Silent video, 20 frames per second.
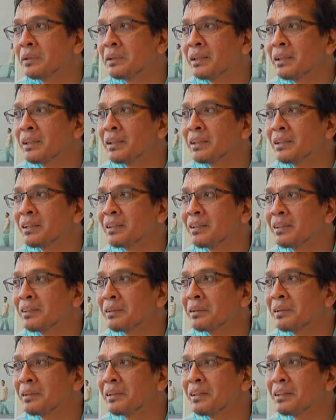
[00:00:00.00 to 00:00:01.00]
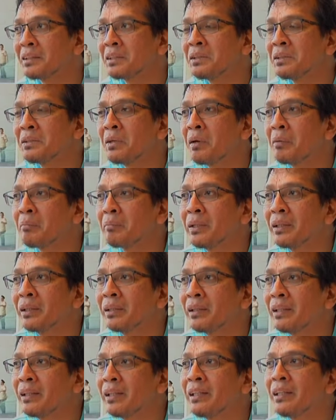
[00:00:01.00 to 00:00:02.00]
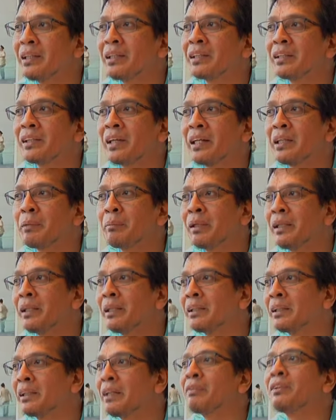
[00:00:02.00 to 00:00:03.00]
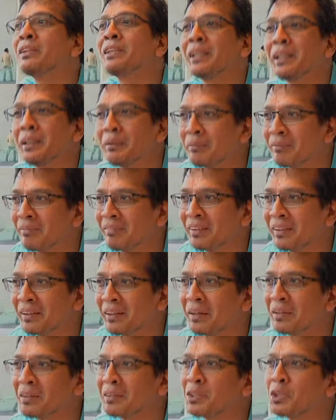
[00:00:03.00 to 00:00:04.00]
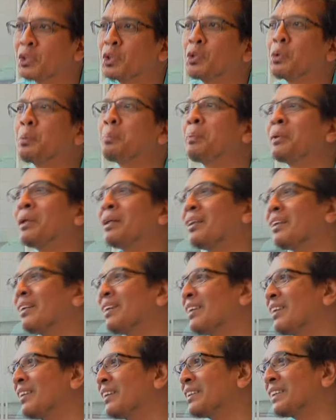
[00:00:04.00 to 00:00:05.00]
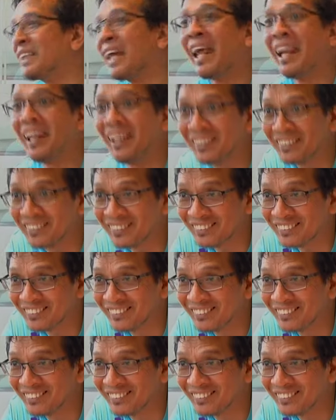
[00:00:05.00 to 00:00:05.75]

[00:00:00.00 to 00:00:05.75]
is not being incredibly gifted, you know, super talent.